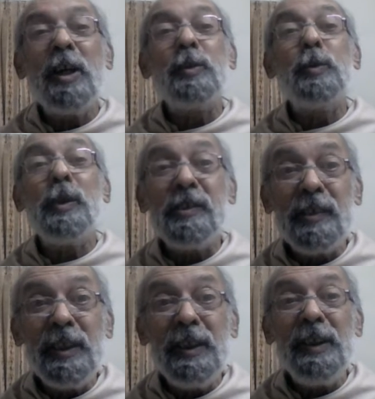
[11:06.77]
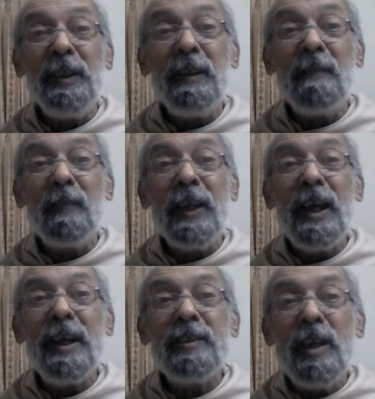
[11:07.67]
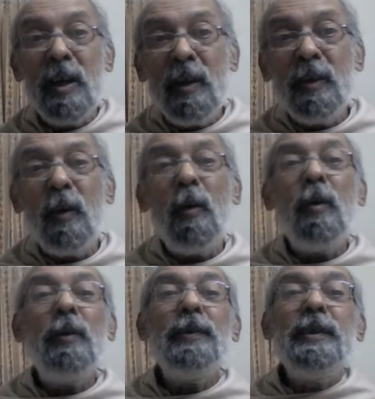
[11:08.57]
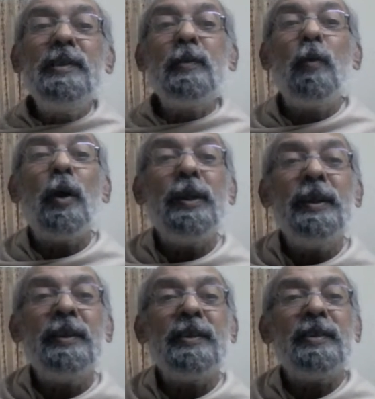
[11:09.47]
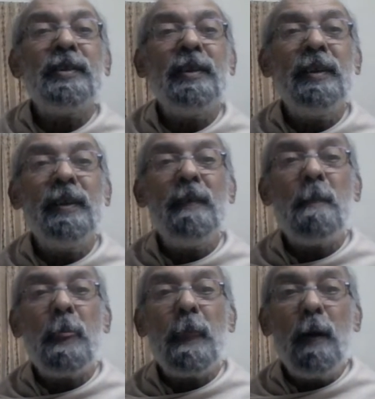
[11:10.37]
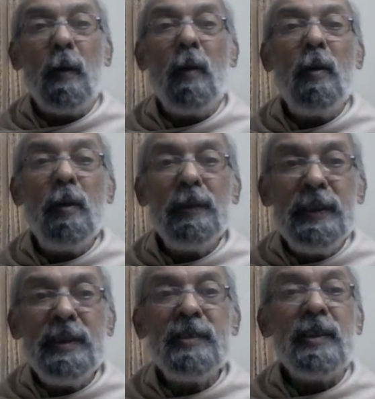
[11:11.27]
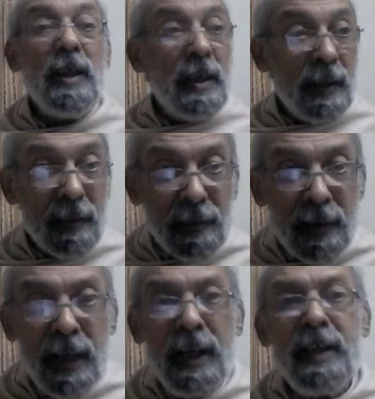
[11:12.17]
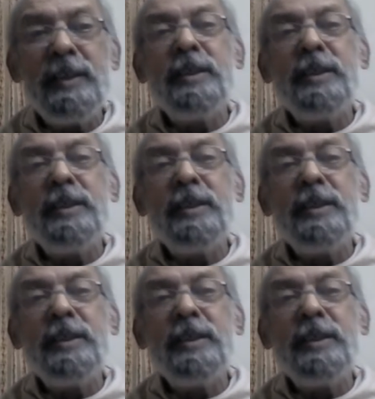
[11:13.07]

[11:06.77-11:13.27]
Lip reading: Arjuna seeing that all these warriors, all these great